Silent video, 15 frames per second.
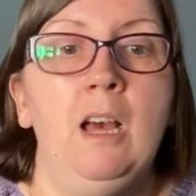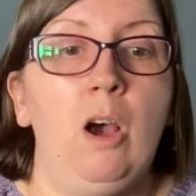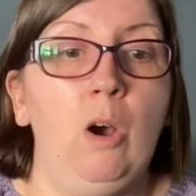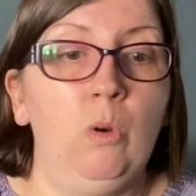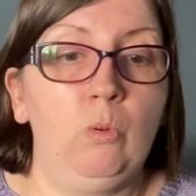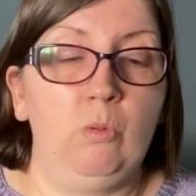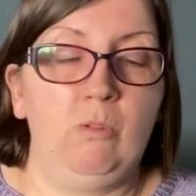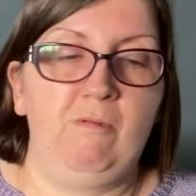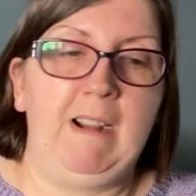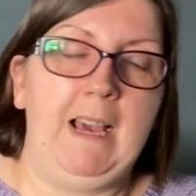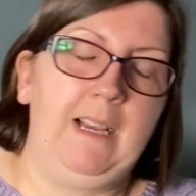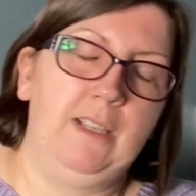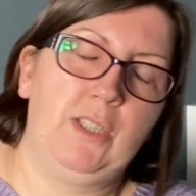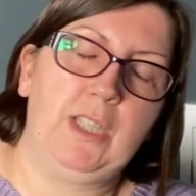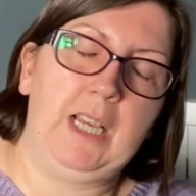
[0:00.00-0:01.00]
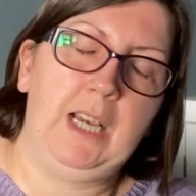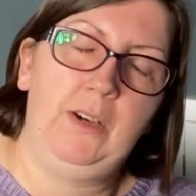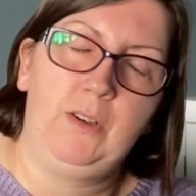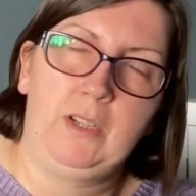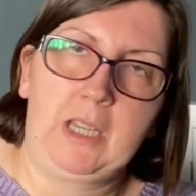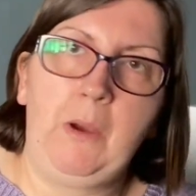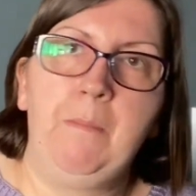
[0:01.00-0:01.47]
Oh right,
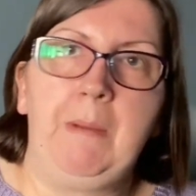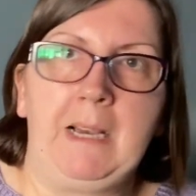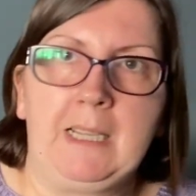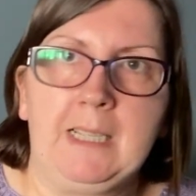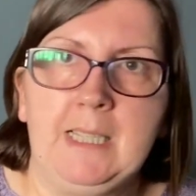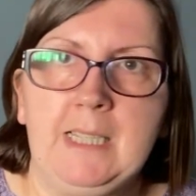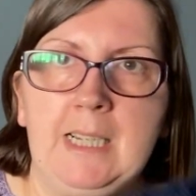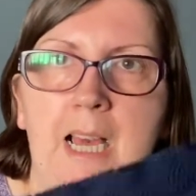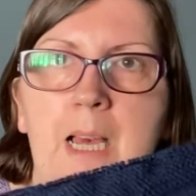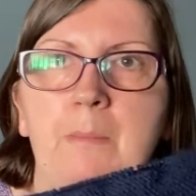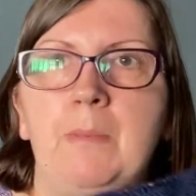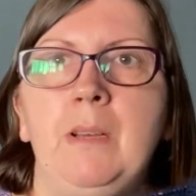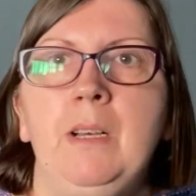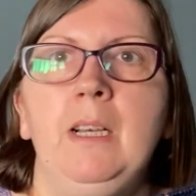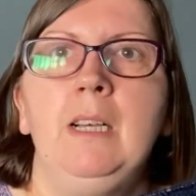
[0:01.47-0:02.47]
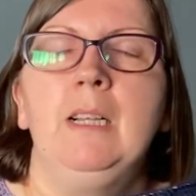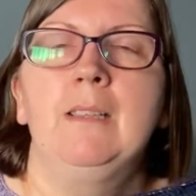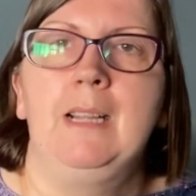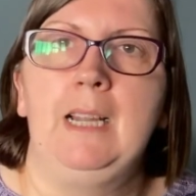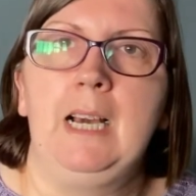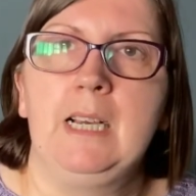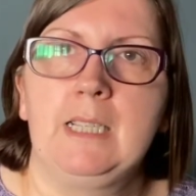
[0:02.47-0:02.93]
so going back a step,
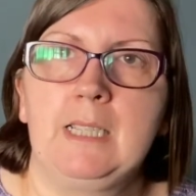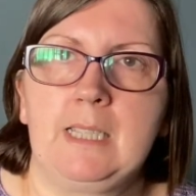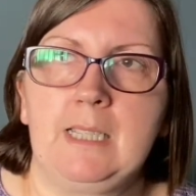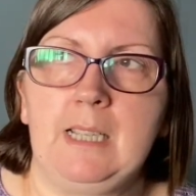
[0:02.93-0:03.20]
the last